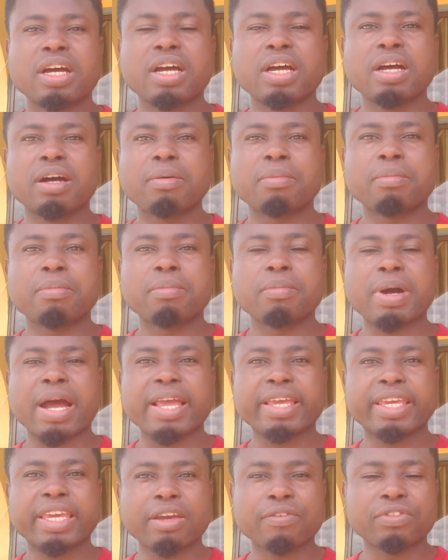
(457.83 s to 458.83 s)
um,
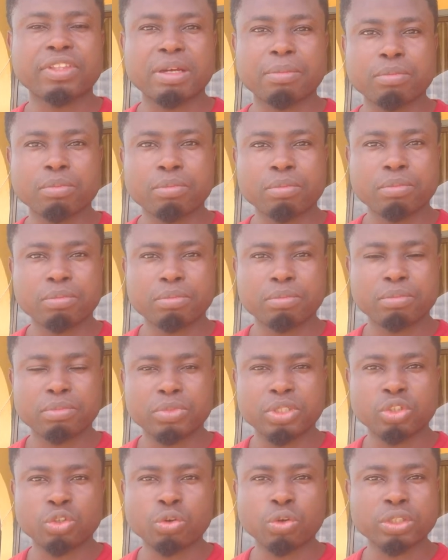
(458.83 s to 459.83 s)
I gave them
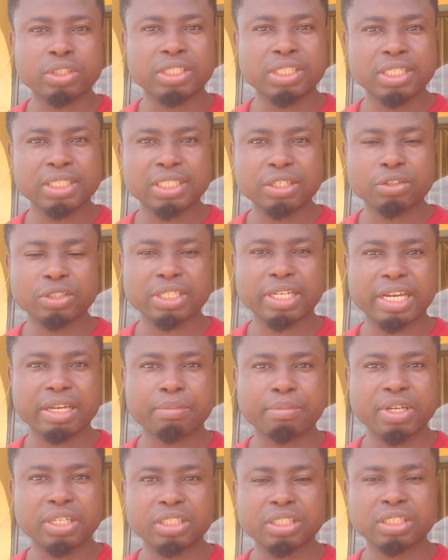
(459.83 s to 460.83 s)
those details that I
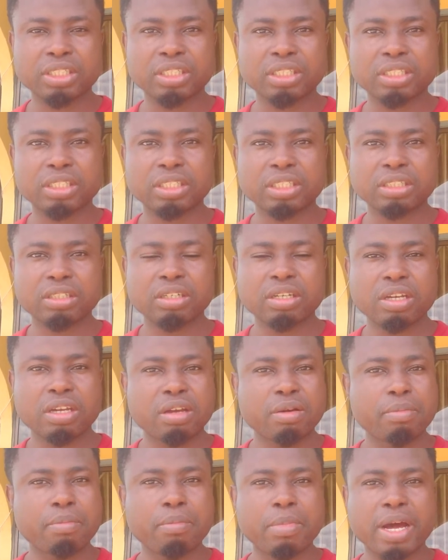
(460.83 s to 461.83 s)
mentioned,
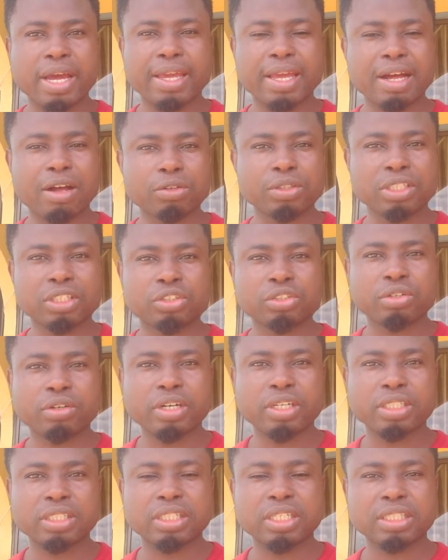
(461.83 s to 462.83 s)
my house
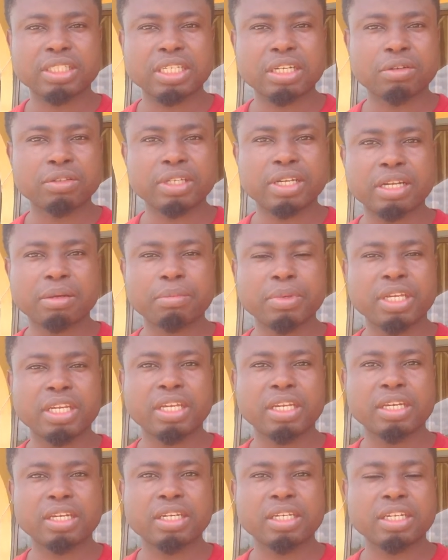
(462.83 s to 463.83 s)
address, the town that I'm
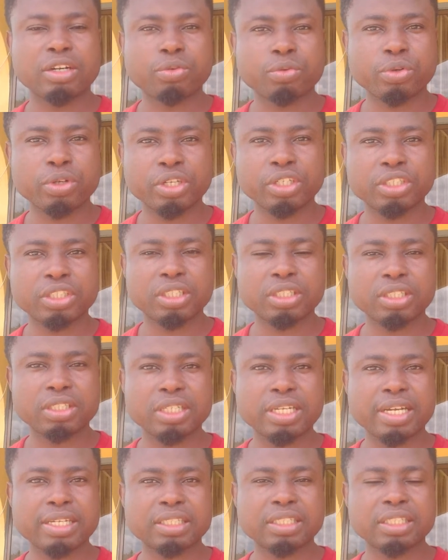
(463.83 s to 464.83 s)
in, the
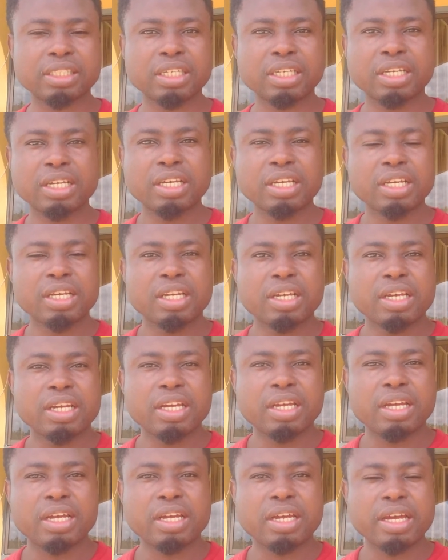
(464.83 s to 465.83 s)
region, that's
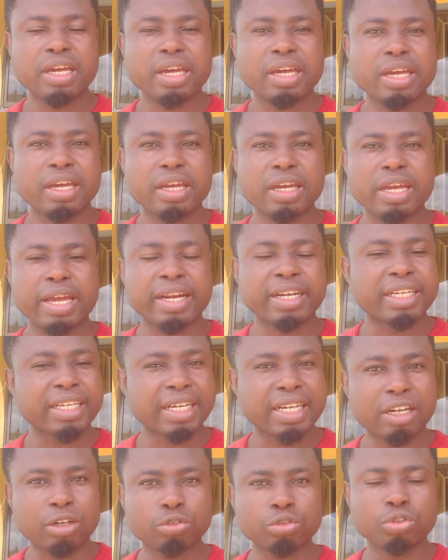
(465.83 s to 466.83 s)
uh, and the
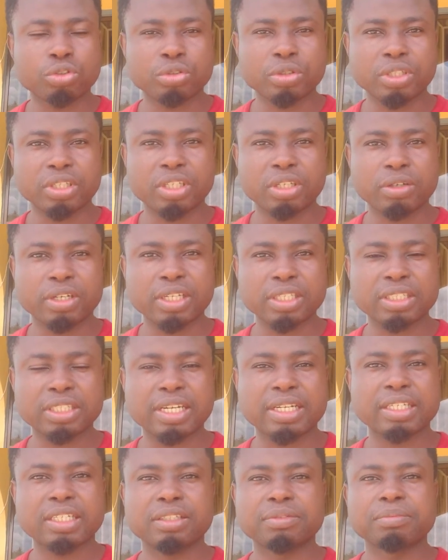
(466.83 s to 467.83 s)
country. You
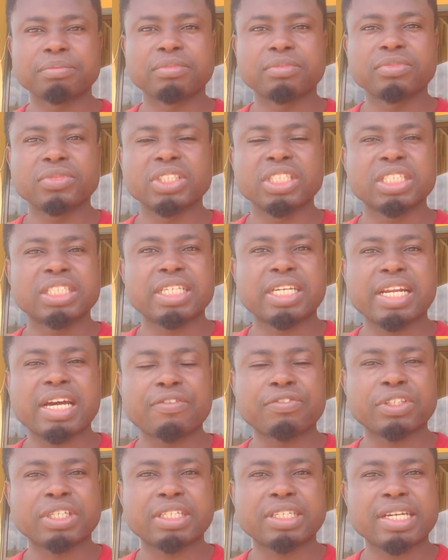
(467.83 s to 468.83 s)
understand? Then
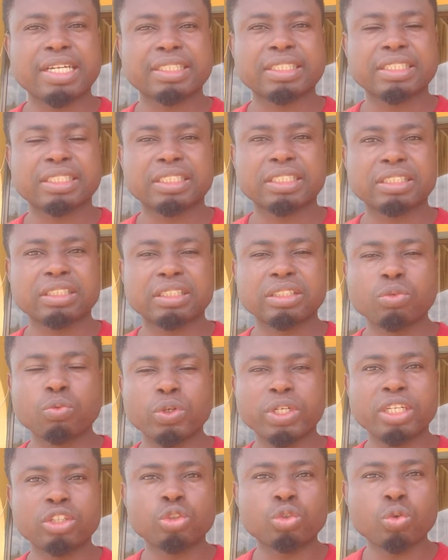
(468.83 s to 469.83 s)
after that,
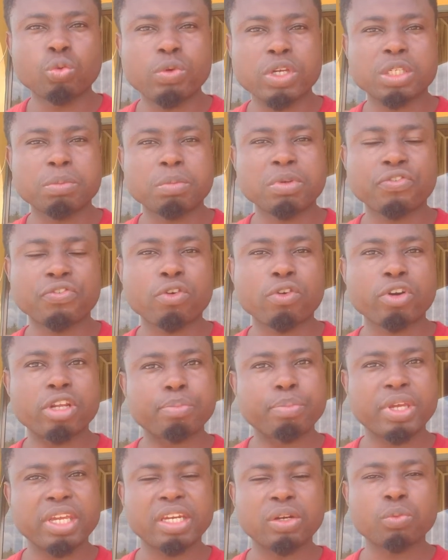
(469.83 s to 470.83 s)
within two weeks before the
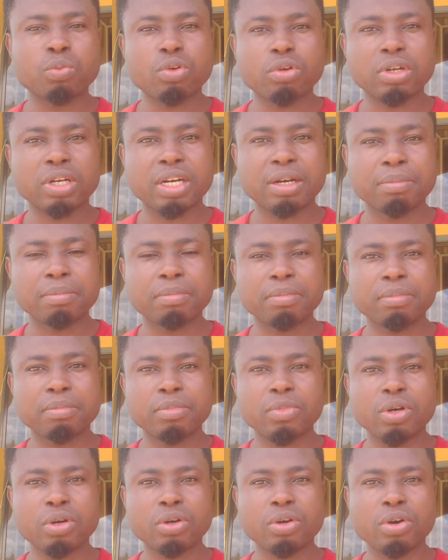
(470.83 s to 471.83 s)
pin will come,
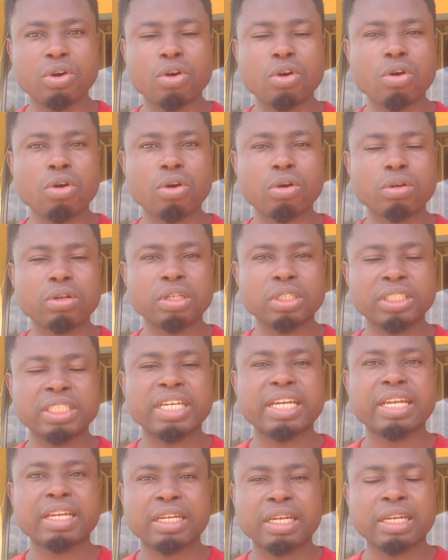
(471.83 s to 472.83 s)
or
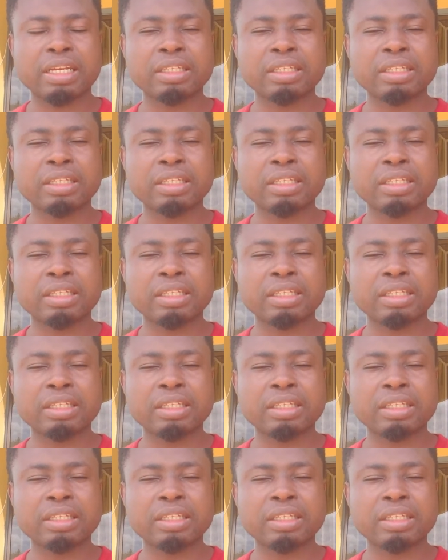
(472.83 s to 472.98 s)
yeah,